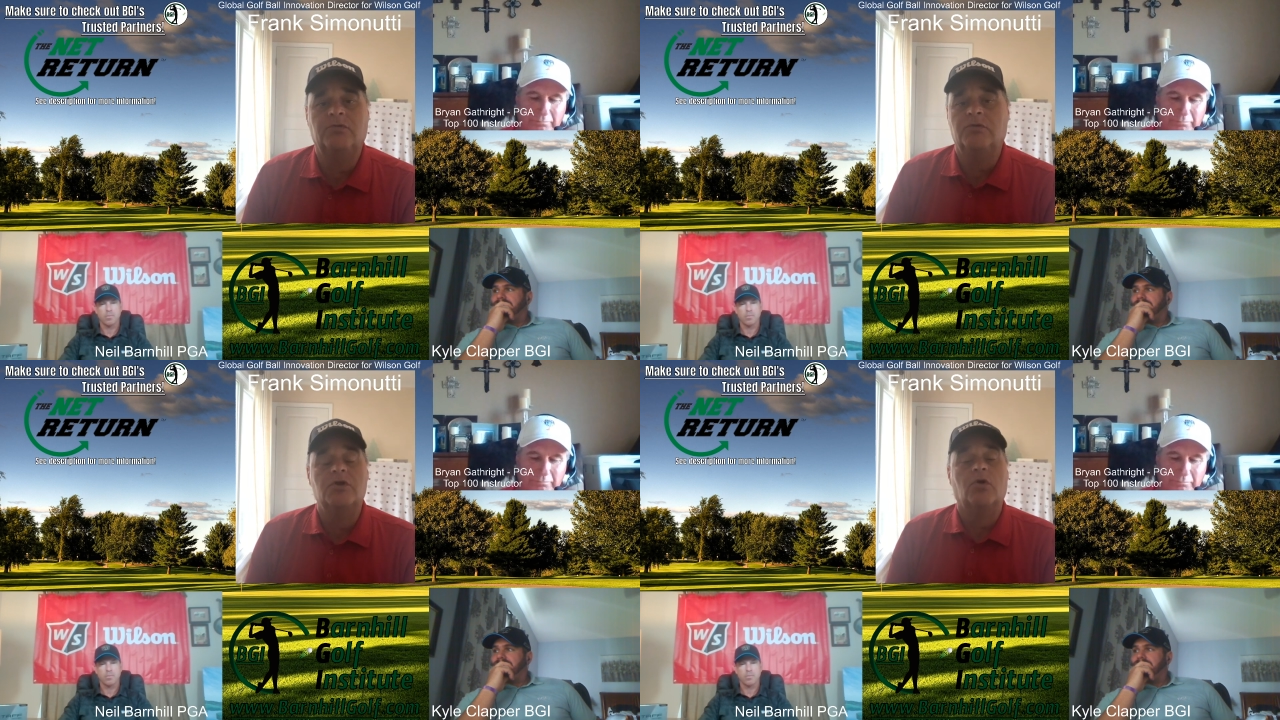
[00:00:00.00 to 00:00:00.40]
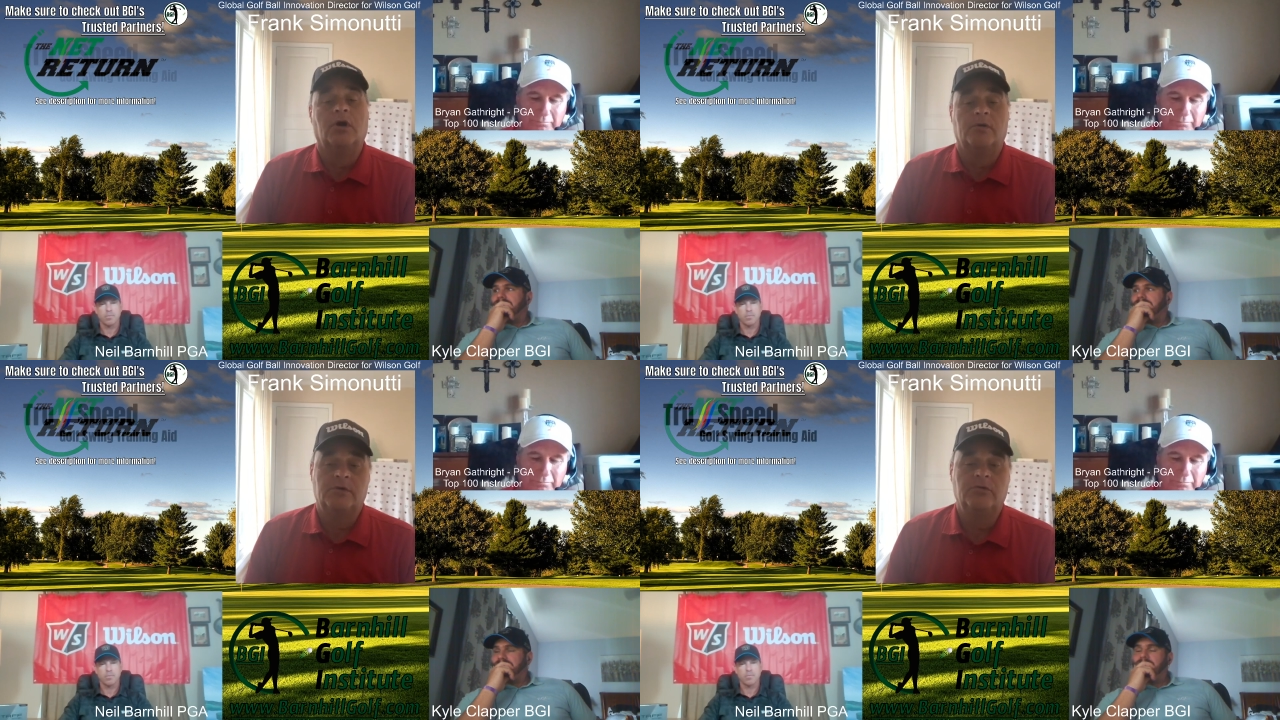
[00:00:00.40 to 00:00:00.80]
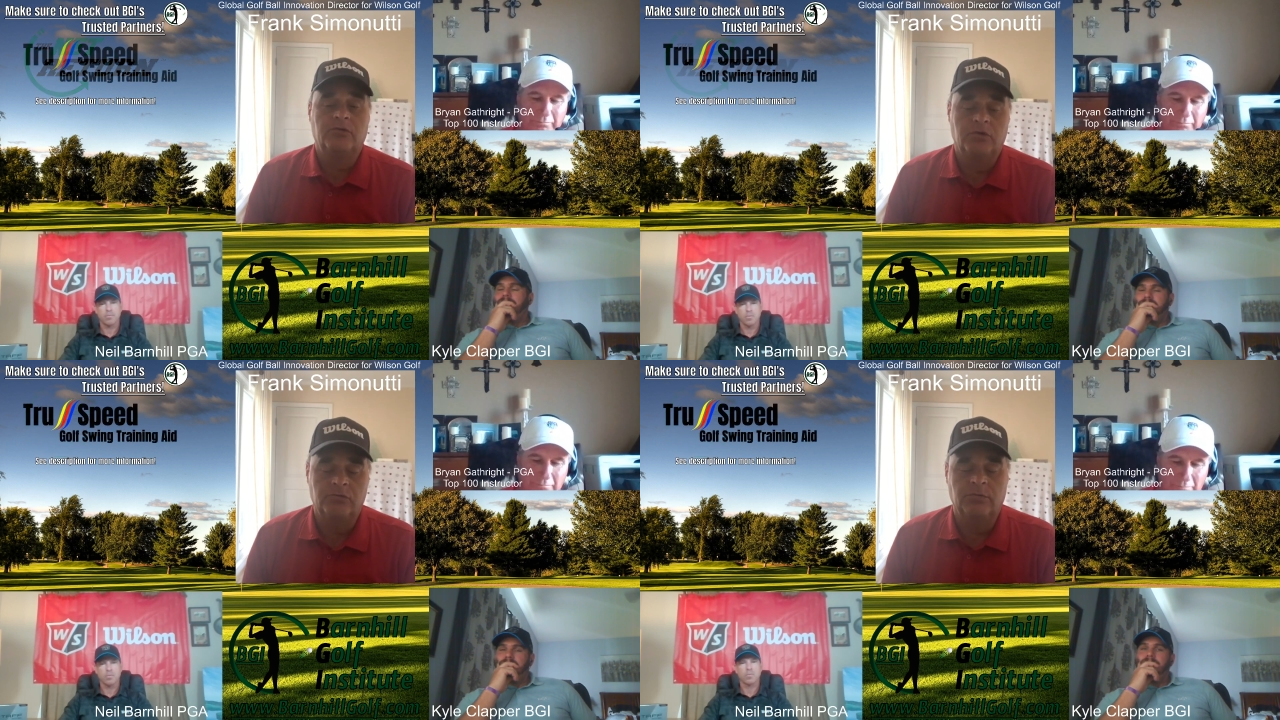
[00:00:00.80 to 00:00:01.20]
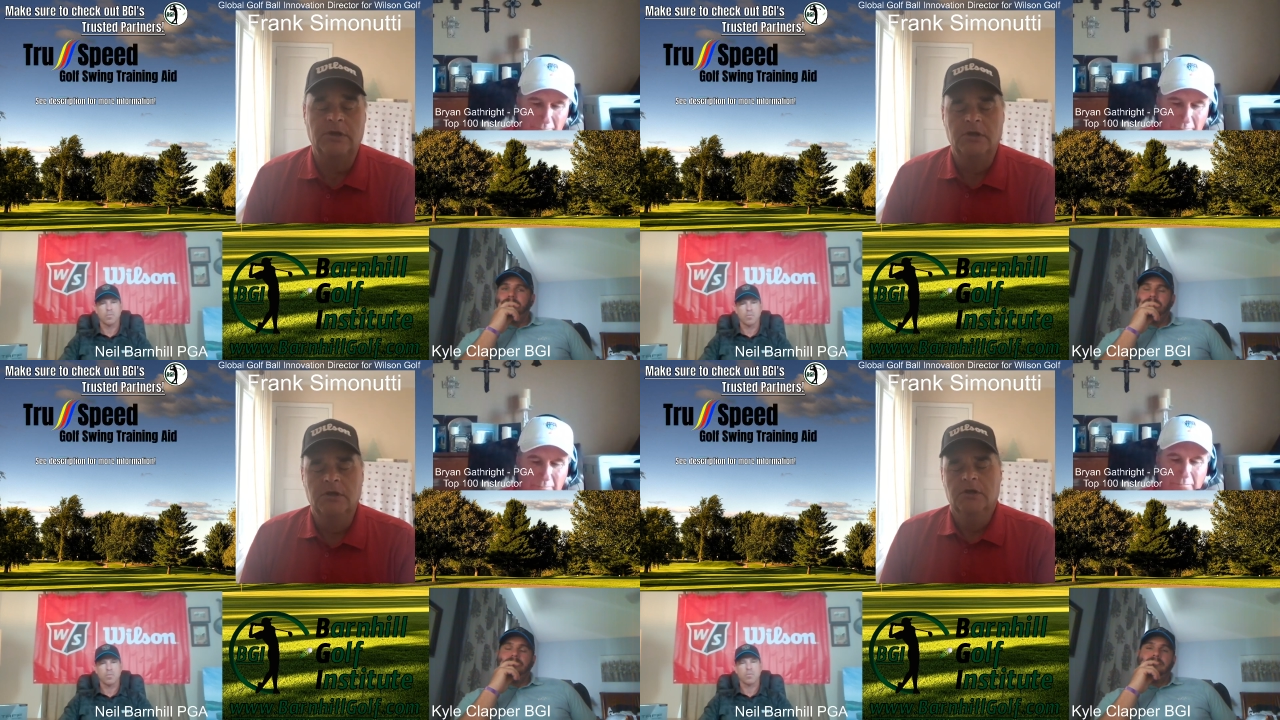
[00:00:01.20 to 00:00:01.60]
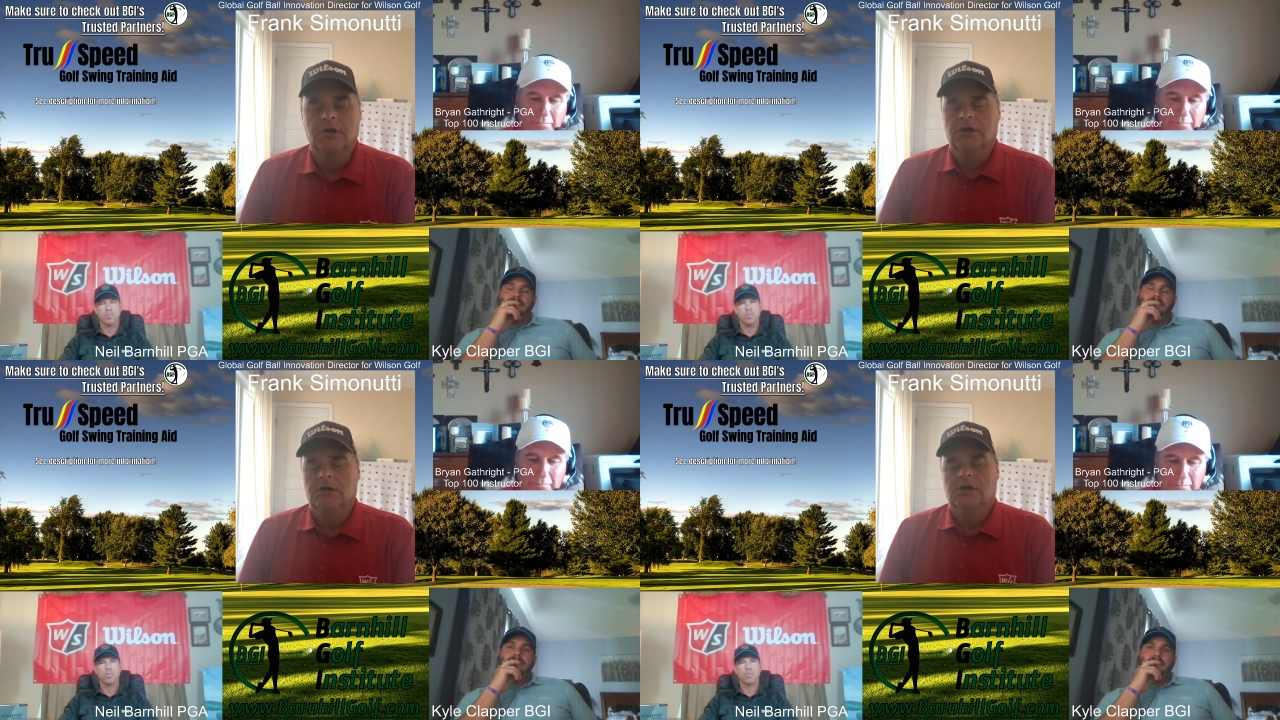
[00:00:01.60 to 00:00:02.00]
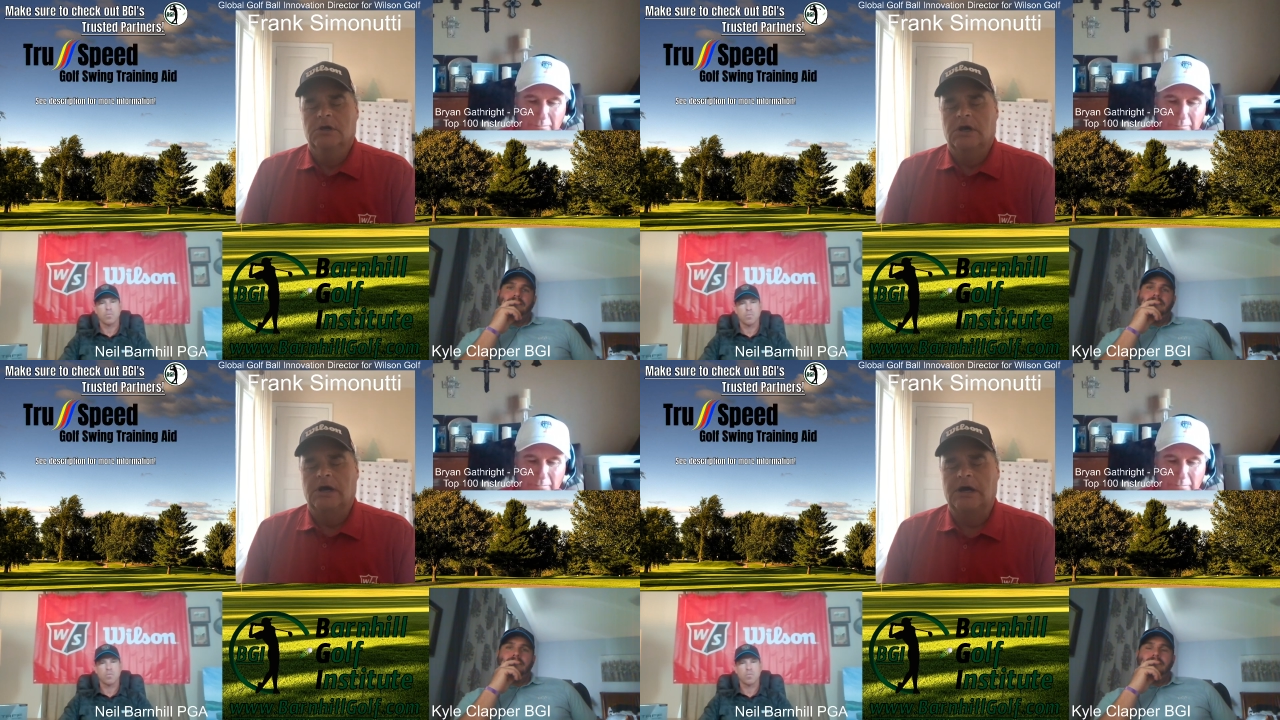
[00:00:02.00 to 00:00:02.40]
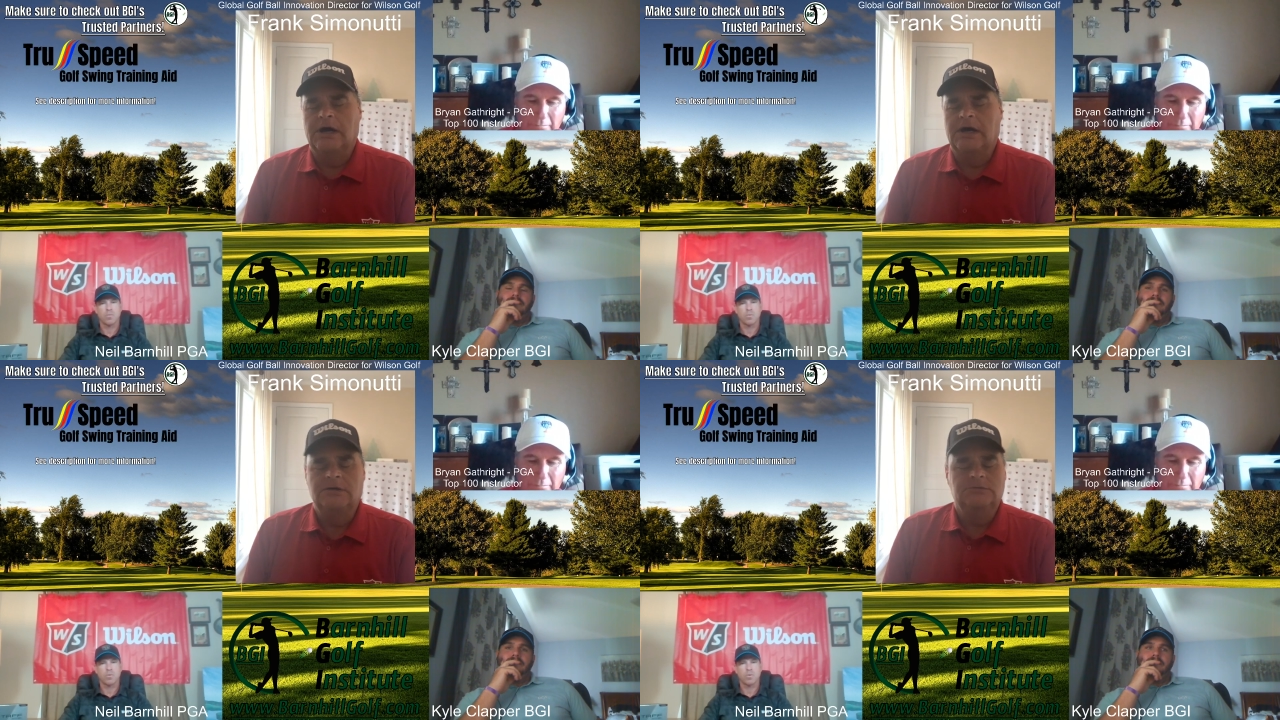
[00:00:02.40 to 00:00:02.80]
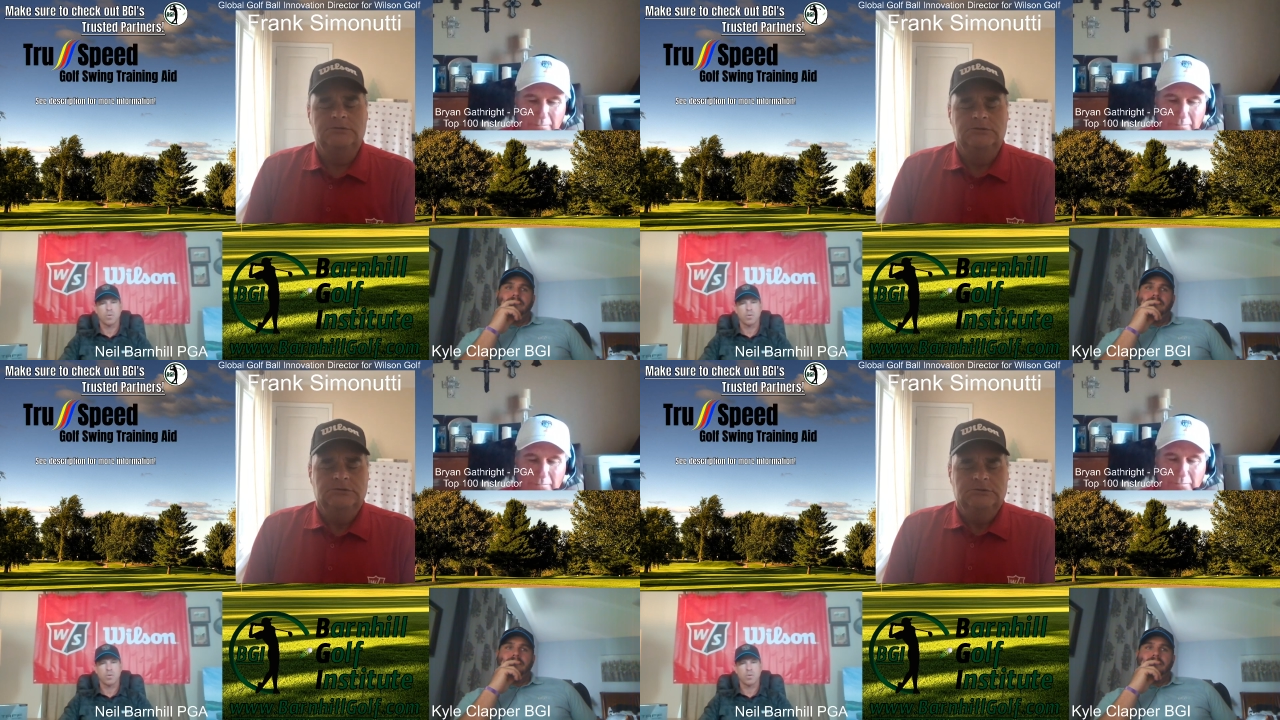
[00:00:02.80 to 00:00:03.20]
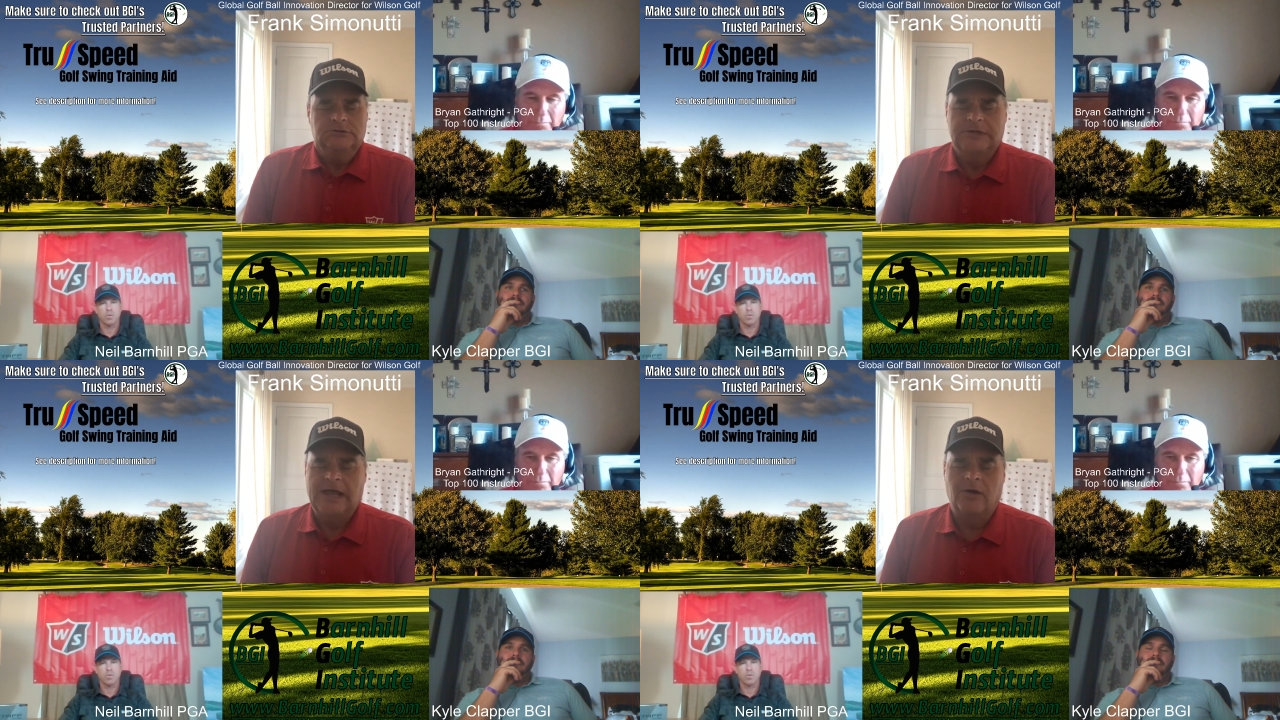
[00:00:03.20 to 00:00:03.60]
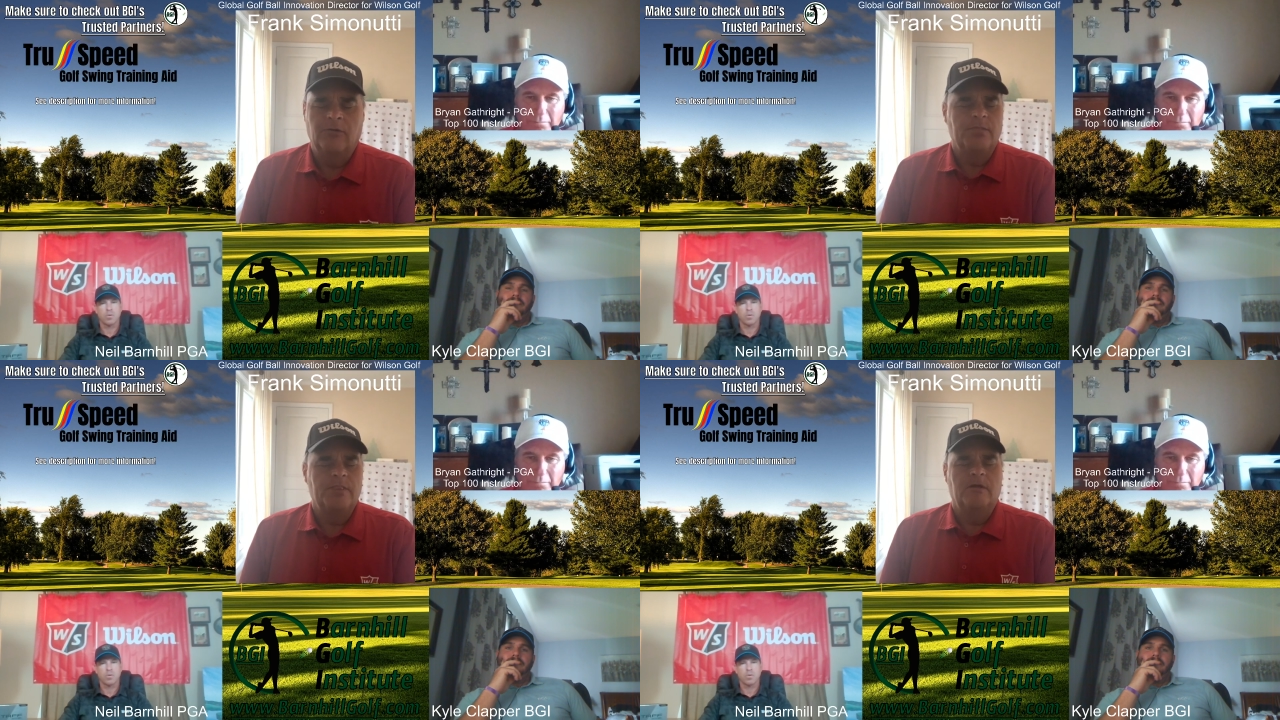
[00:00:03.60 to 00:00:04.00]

norm, excuse me. Now,